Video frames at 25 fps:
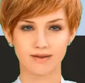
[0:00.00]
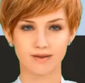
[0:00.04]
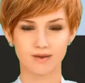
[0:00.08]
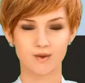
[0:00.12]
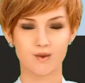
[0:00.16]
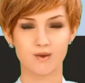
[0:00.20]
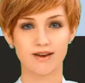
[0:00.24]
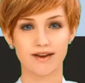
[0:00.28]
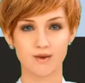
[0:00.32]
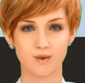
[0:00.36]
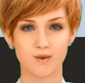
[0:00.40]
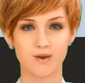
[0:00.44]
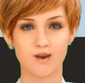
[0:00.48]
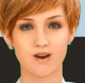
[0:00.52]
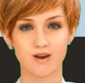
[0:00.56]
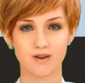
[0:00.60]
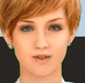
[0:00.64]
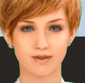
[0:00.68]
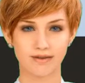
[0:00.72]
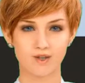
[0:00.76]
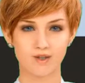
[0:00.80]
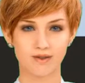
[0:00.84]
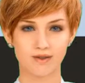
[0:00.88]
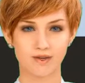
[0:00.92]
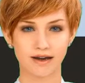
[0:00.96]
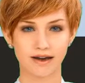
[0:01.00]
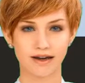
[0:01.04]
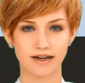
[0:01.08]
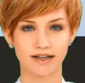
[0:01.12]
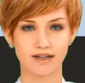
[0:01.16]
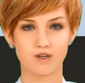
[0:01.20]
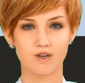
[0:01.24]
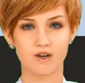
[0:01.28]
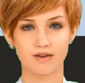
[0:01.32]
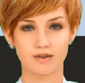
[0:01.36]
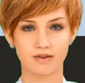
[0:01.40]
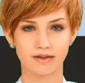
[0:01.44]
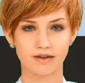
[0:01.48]
we want to
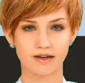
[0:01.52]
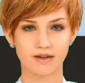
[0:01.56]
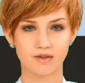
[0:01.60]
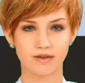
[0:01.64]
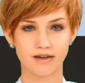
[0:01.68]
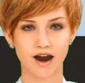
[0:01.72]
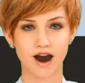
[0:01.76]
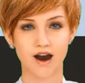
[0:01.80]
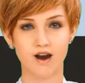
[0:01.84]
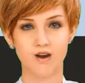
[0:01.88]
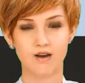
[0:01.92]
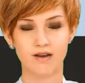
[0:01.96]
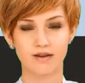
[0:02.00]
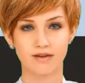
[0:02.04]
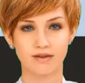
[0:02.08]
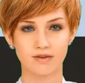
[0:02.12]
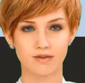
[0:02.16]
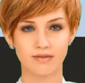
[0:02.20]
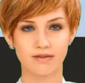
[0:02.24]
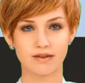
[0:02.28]
construct a column